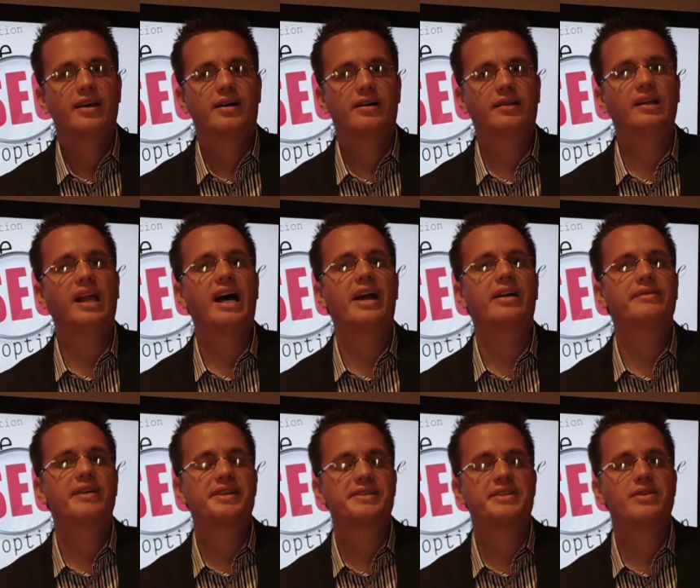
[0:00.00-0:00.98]
a lot of
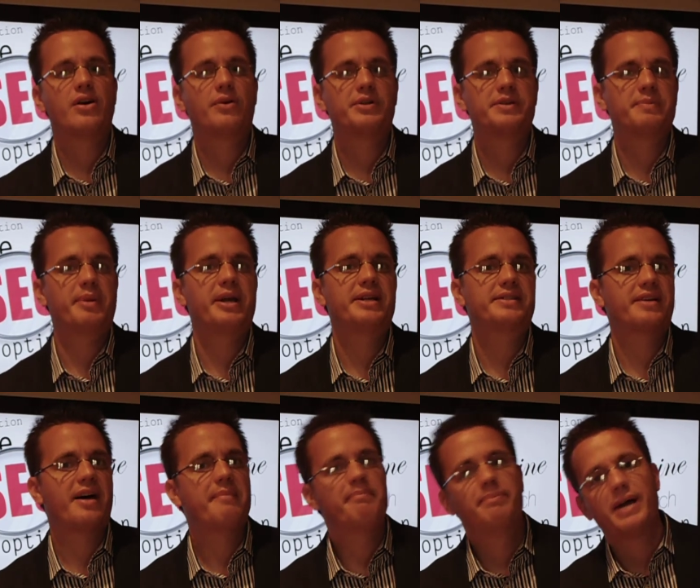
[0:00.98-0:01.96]
SEO is based
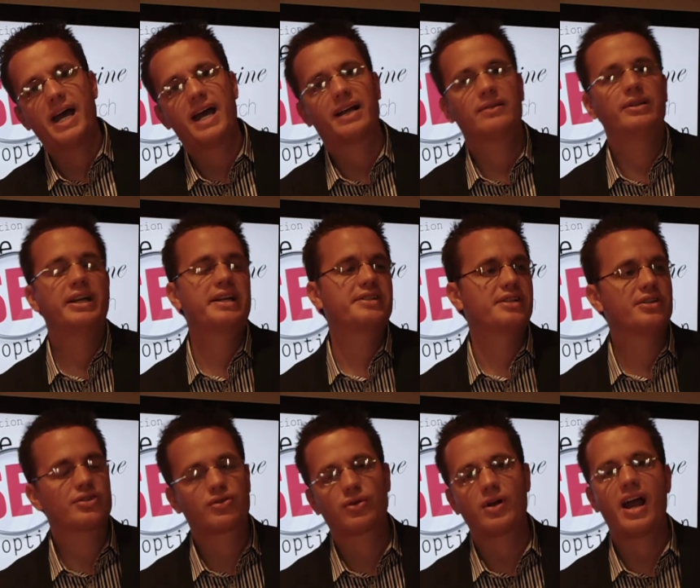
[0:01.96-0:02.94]
on backlinks and
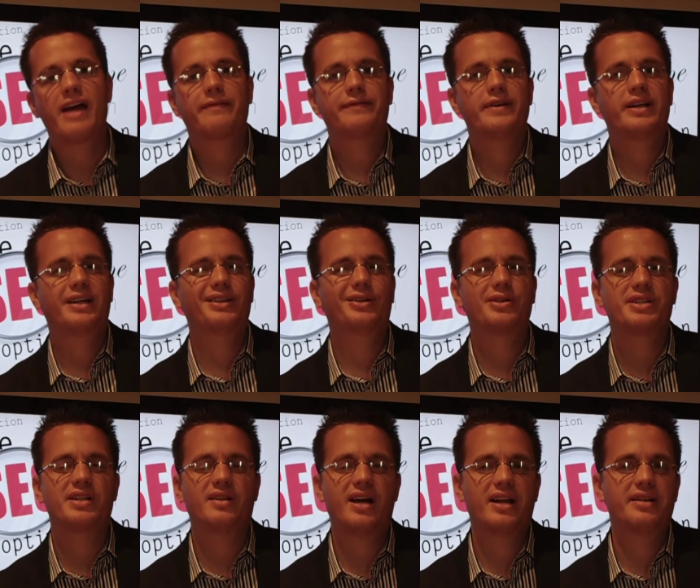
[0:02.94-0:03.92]
traffic, and there's
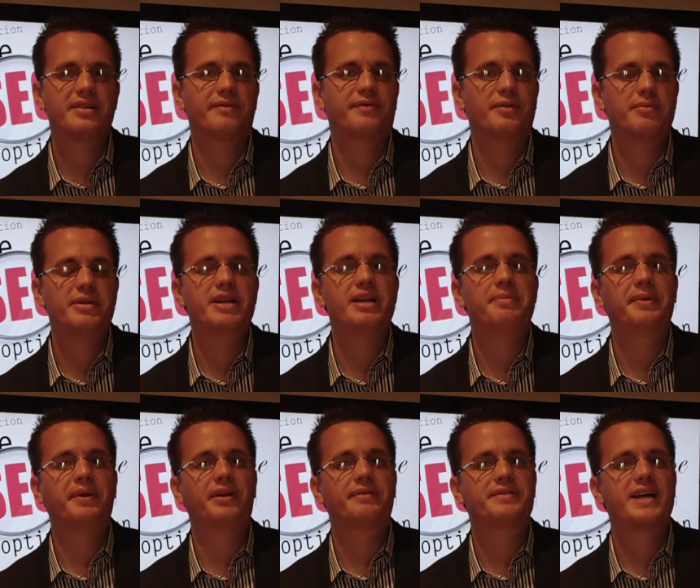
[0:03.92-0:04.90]
a lot of different
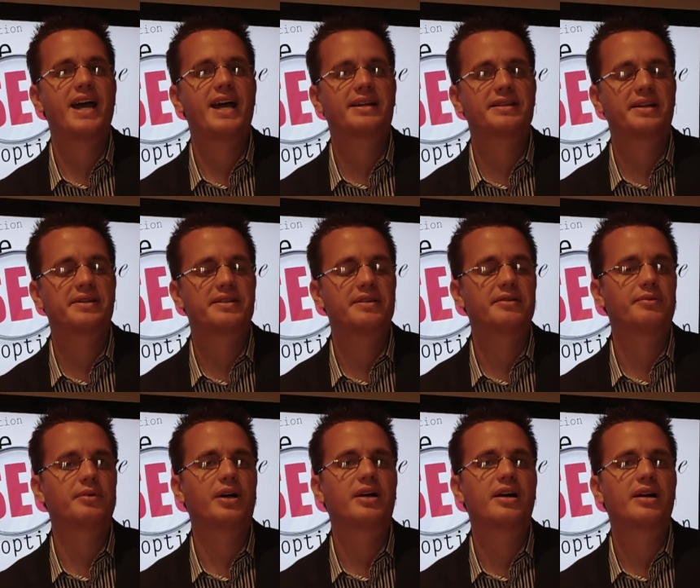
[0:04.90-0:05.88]
manipulative tactics
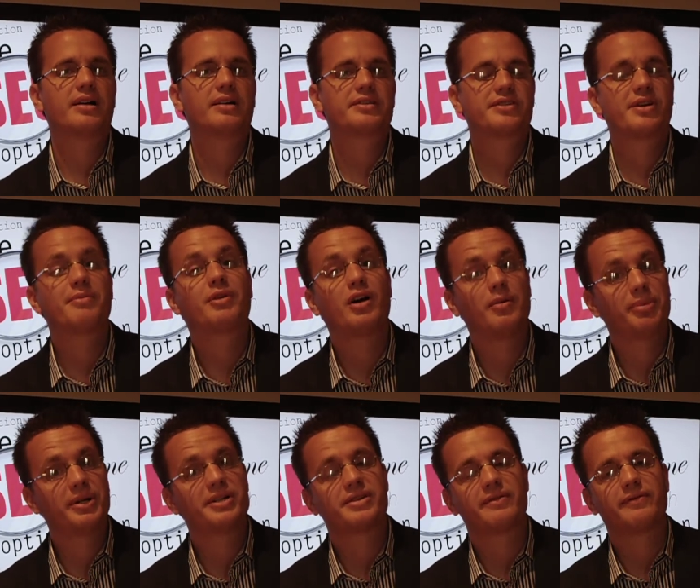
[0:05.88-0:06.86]
that uh, some
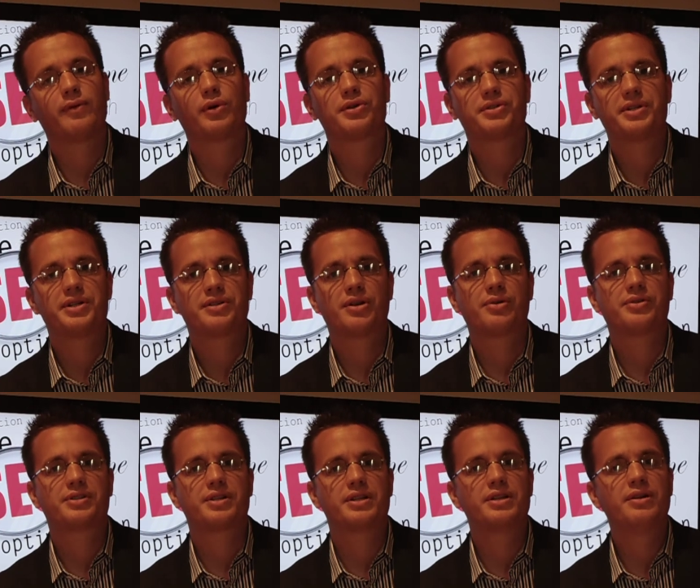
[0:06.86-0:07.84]
companies unfortunately chose
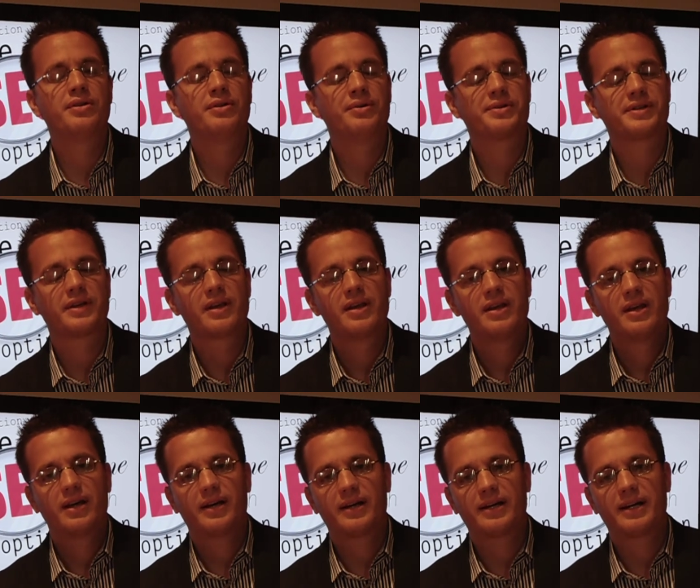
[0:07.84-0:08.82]
to use.
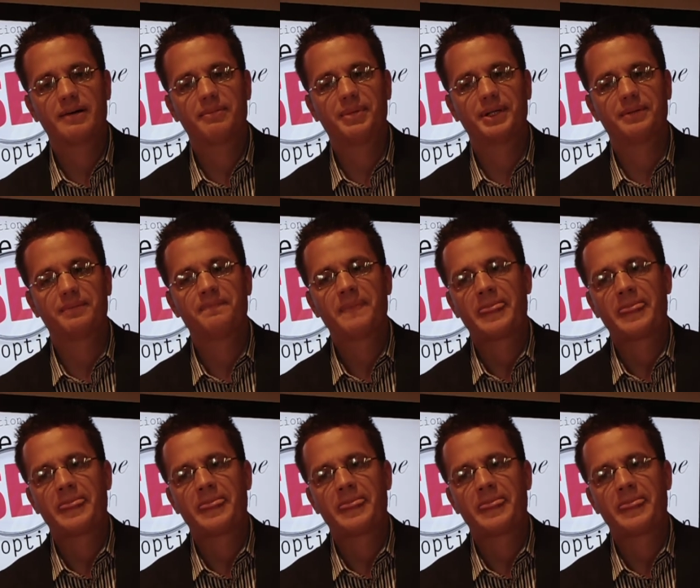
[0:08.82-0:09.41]
Uh, but